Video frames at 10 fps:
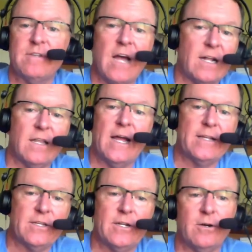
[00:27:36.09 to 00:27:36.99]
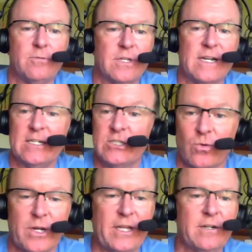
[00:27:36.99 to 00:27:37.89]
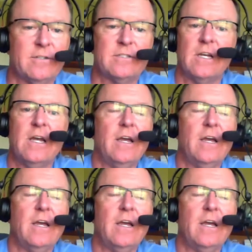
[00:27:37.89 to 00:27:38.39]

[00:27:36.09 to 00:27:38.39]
not like, the next 20 years.